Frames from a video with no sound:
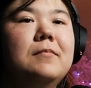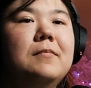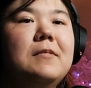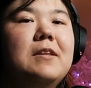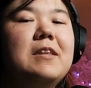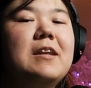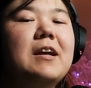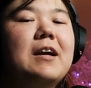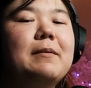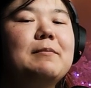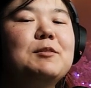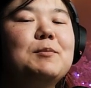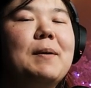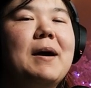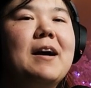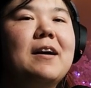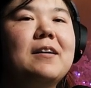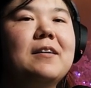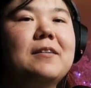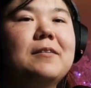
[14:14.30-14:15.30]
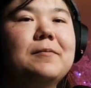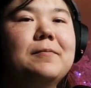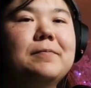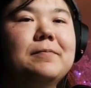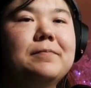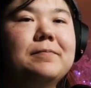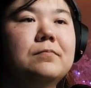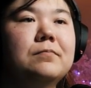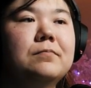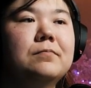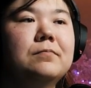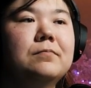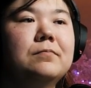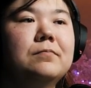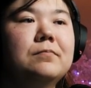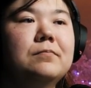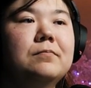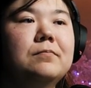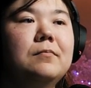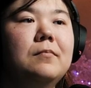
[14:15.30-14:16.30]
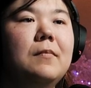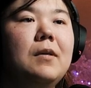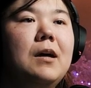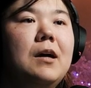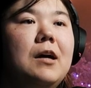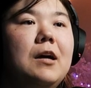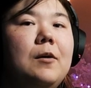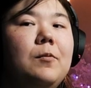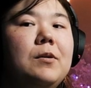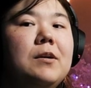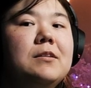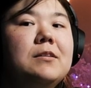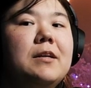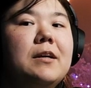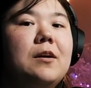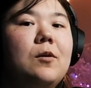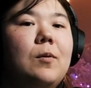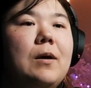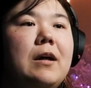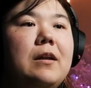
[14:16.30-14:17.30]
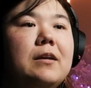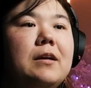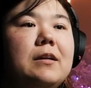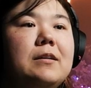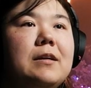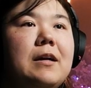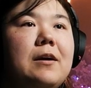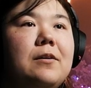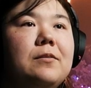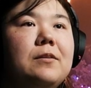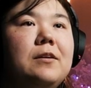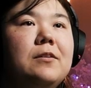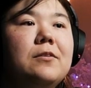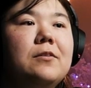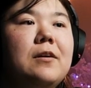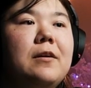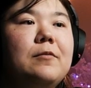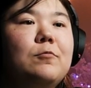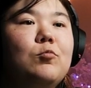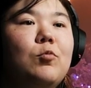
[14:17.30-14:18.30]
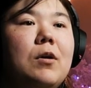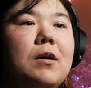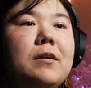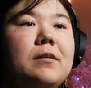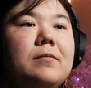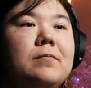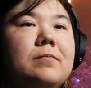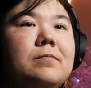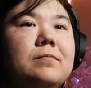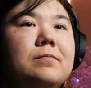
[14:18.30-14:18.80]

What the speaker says: And then it comes back. I wouldn't take a while to get down either. I'd run.